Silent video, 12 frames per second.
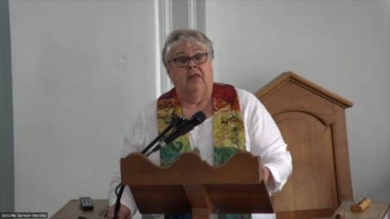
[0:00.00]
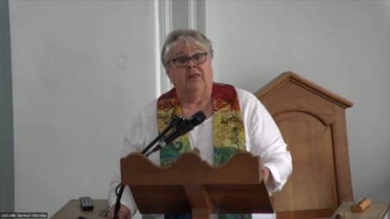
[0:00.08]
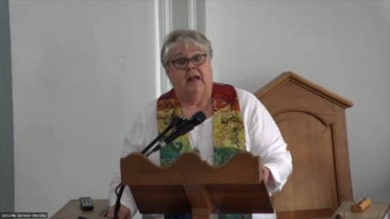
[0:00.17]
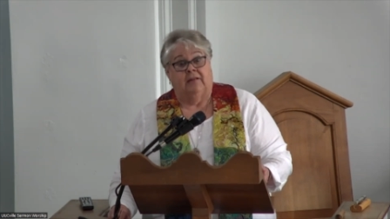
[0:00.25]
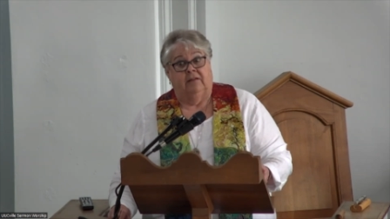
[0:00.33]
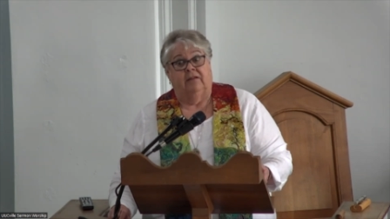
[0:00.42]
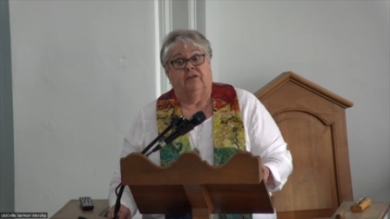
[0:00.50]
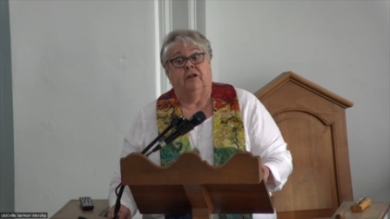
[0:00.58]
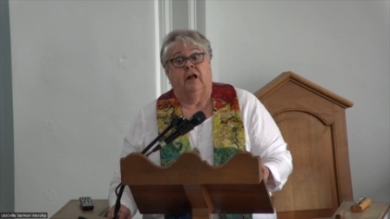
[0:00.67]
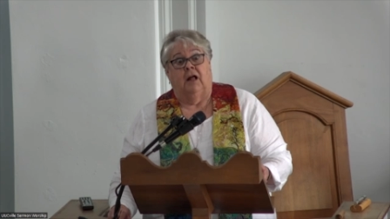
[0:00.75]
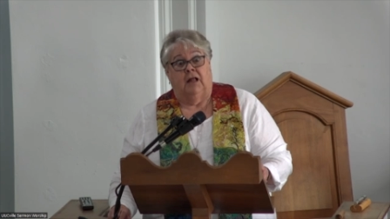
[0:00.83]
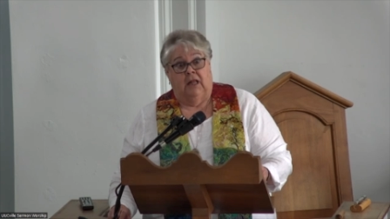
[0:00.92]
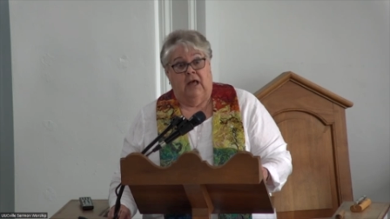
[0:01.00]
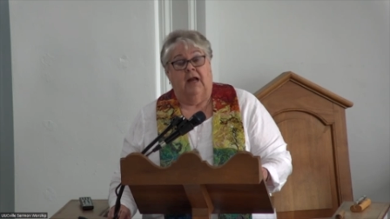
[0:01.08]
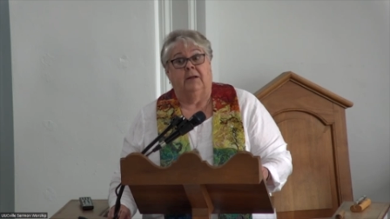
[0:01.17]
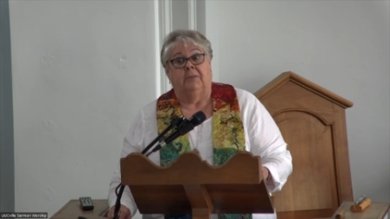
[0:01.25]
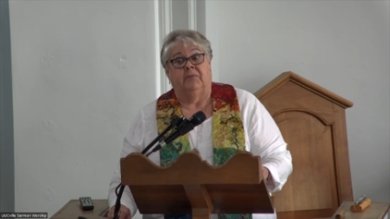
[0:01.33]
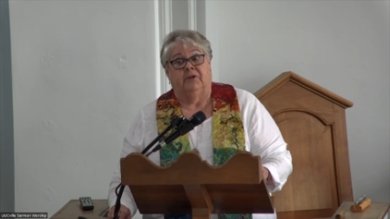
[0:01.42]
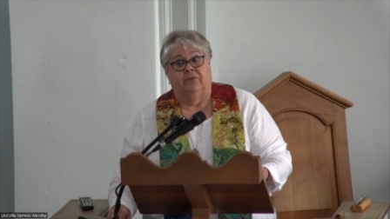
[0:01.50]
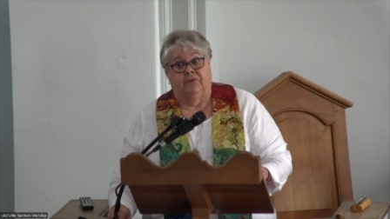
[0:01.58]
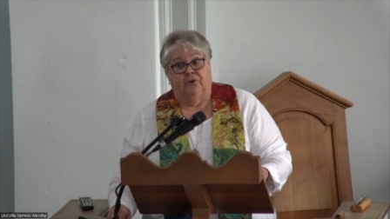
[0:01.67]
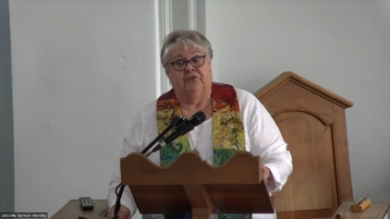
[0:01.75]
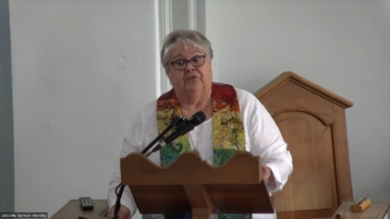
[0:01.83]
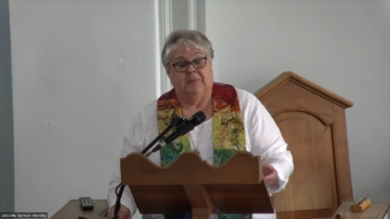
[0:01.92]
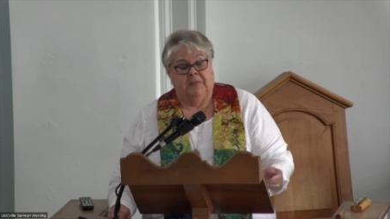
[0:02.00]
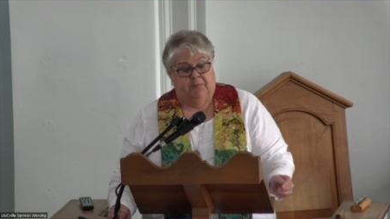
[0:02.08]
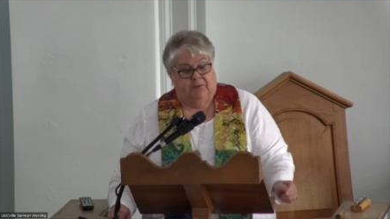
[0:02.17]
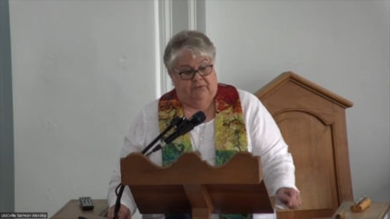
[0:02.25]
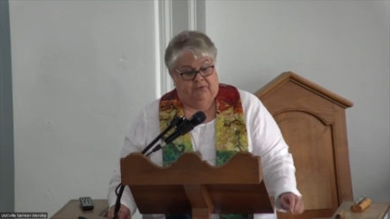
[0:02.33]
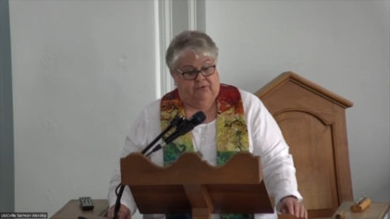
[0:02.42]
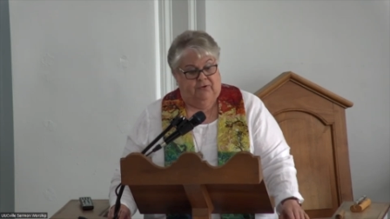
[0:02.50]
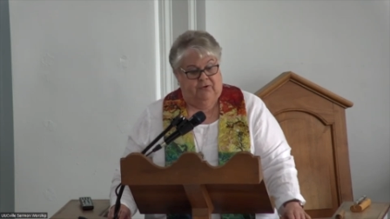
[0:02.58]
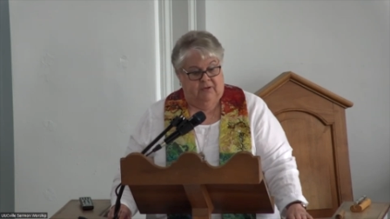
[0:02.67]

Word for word: That's a lot of diverse peoples.